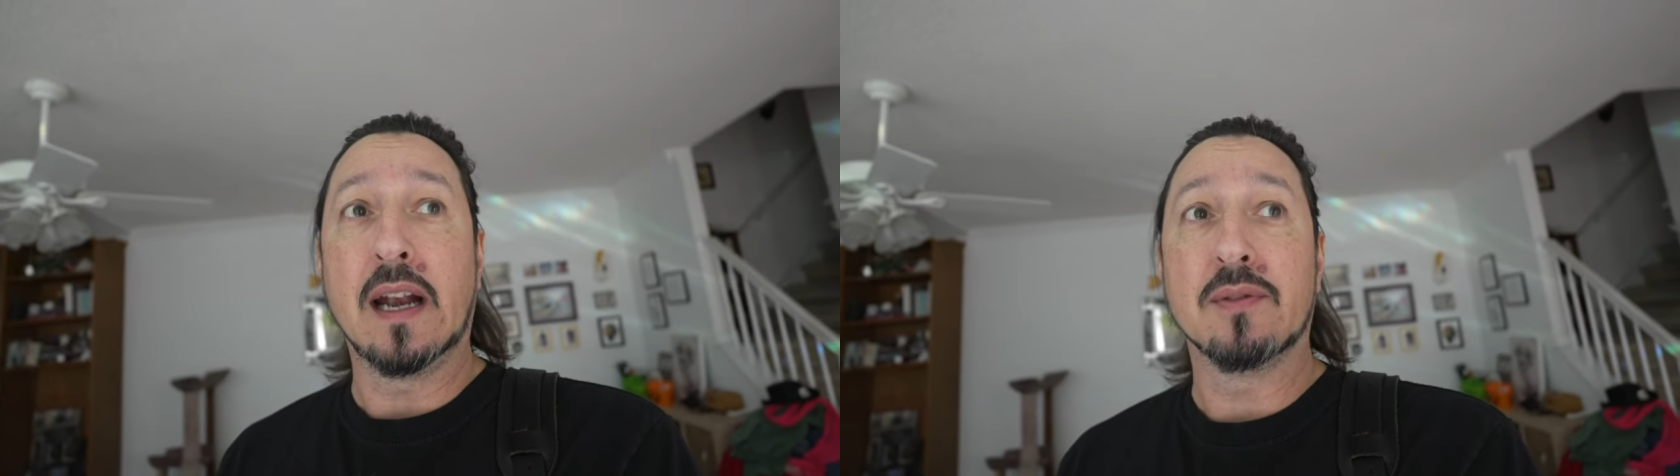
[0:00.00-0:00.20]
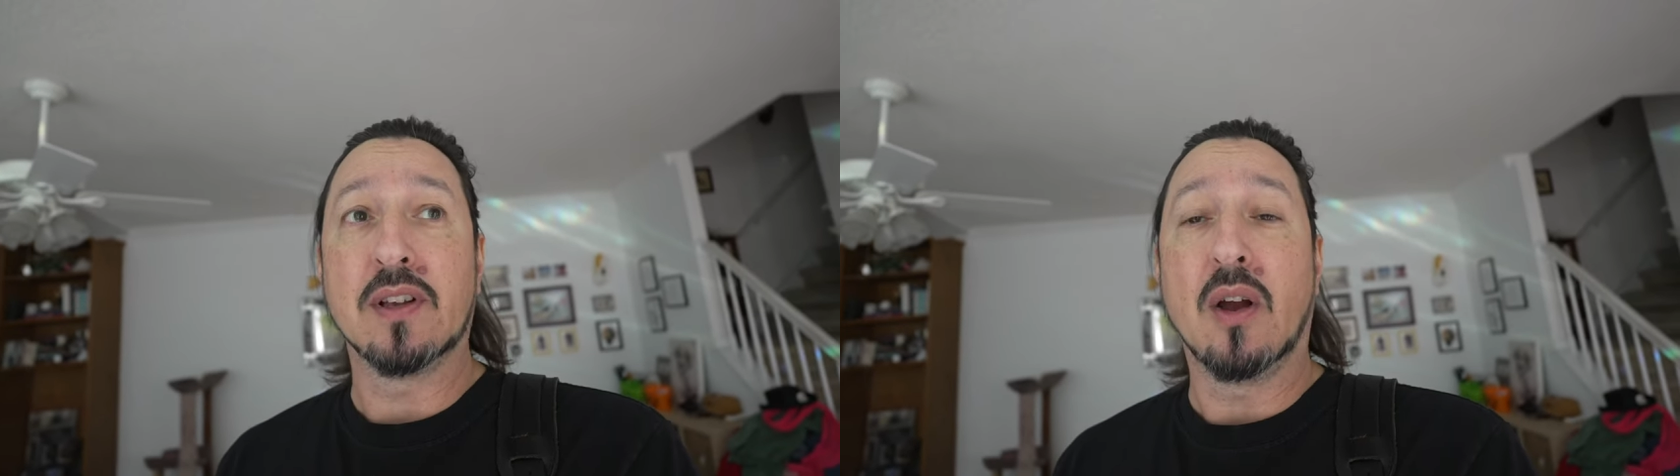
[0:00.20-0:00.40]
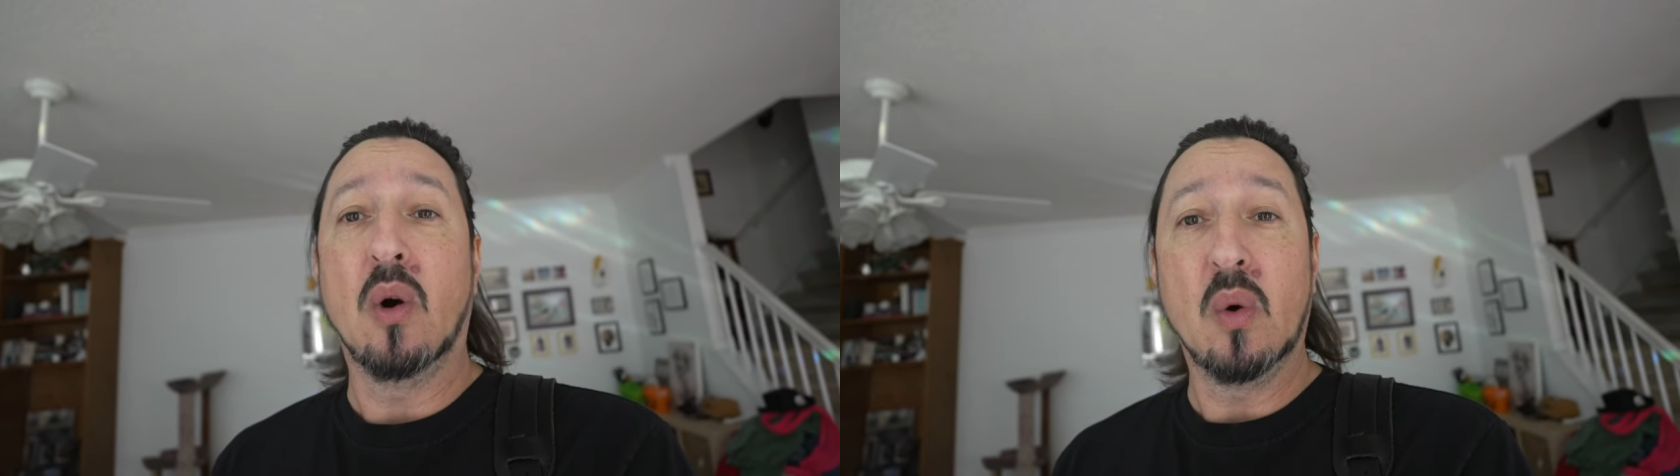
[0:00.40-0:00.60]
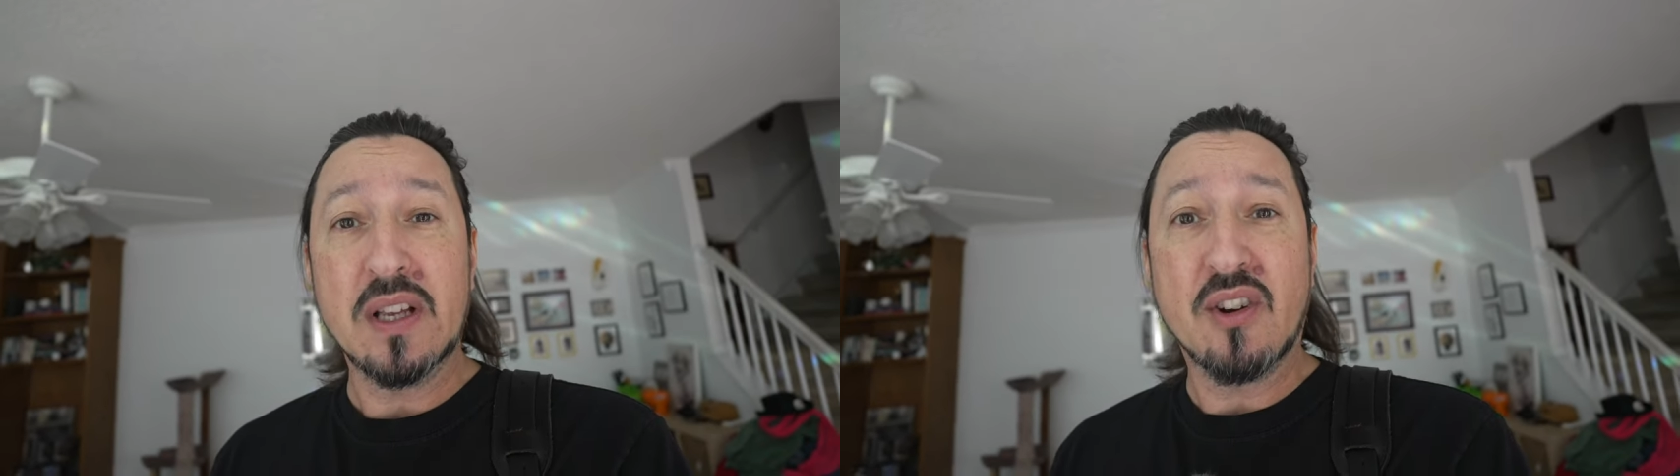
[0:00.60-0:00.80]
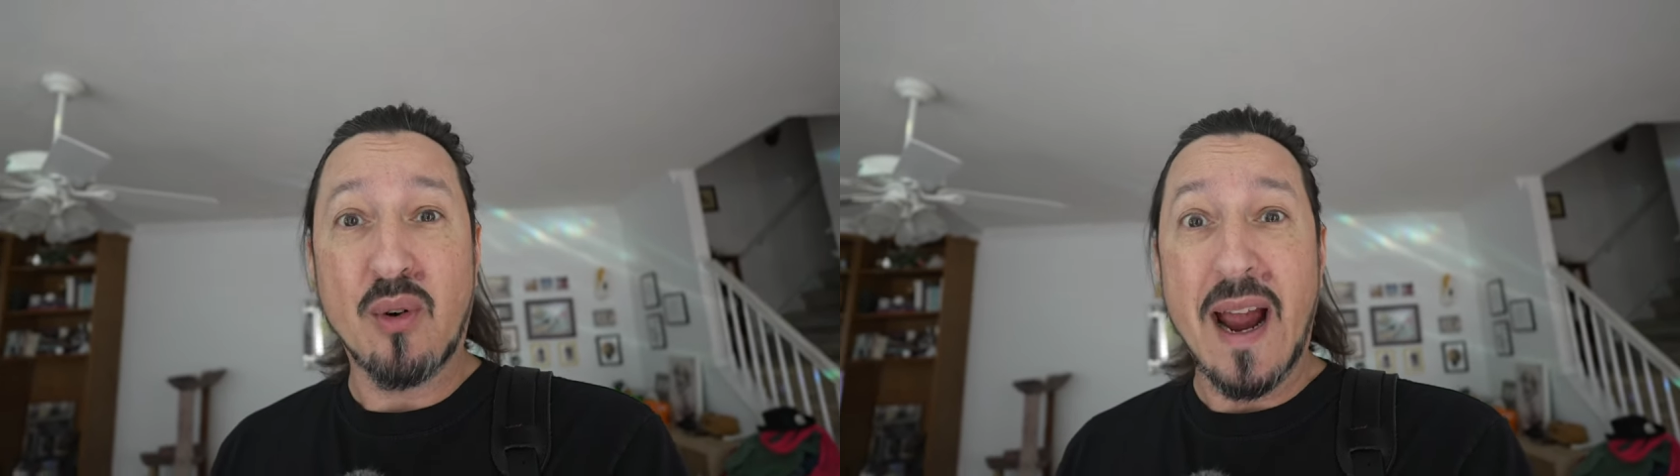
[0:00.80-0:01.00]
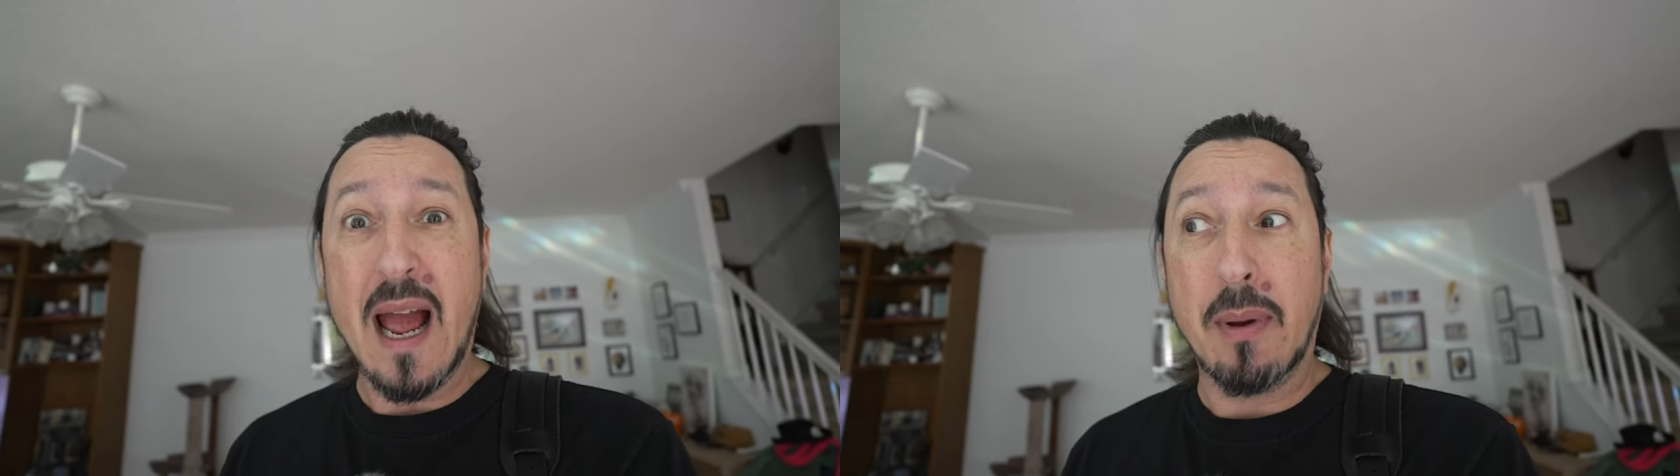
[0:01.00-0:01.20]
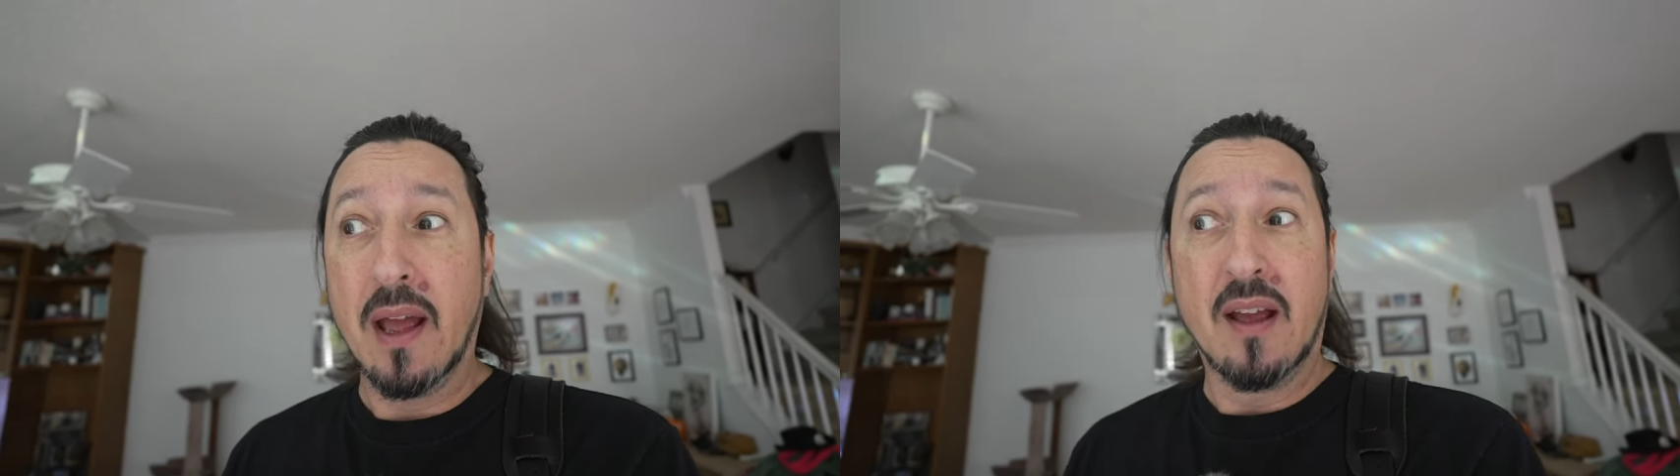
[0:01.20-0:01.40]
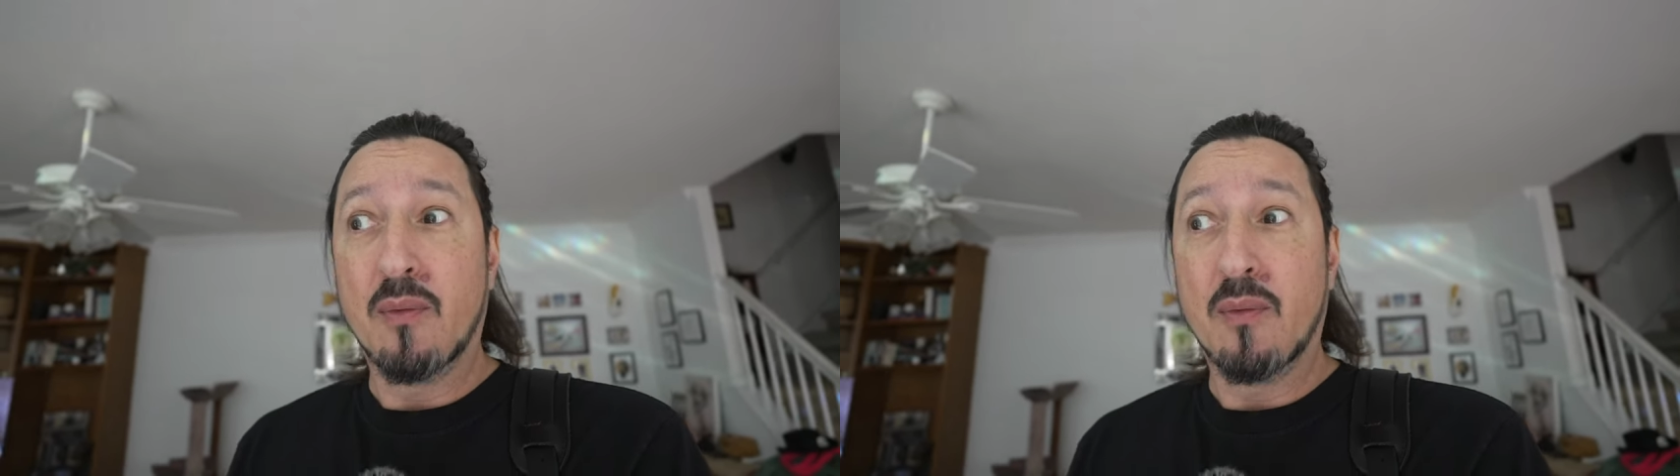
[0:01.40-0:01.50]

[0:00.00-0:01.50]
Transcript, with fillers: and I was like, holy crap,